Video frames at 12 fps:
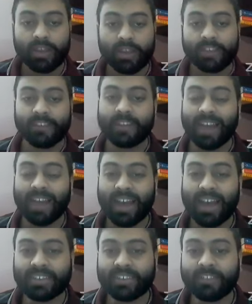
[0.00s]
The
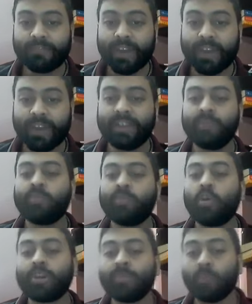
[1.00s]
last and the final
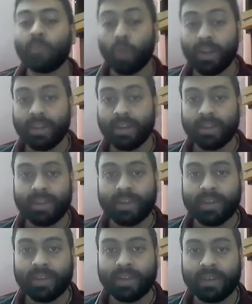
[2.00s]
important point
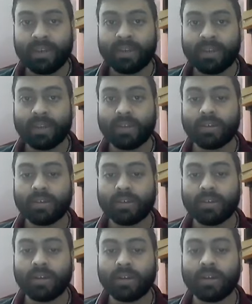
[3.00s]
in
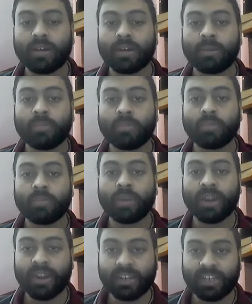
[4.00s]

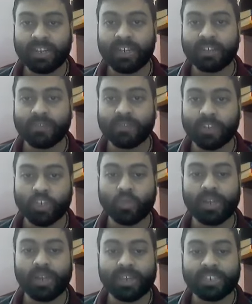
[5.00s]
conducting the
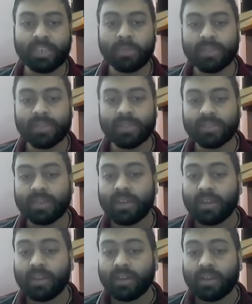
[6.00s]
virtual AGM is,
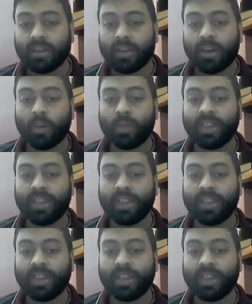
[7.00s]
when